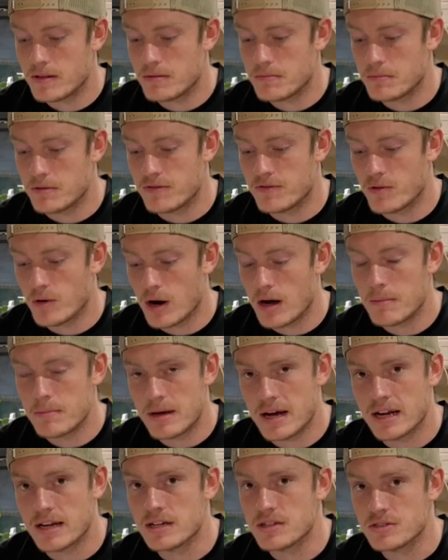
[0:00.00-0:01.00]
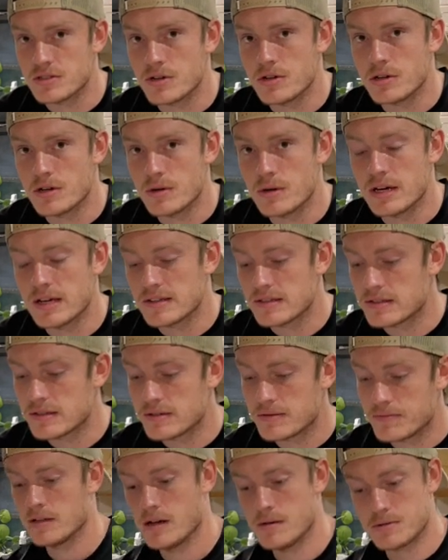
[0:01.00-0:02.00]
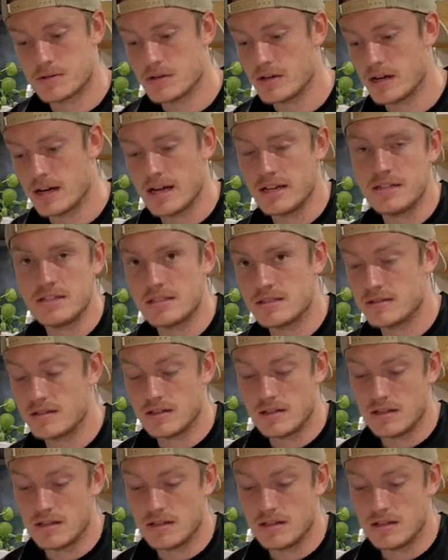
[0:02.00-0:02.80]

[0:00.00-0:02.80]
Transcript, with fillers: before I bag Zone OS. I'm sorry, I just,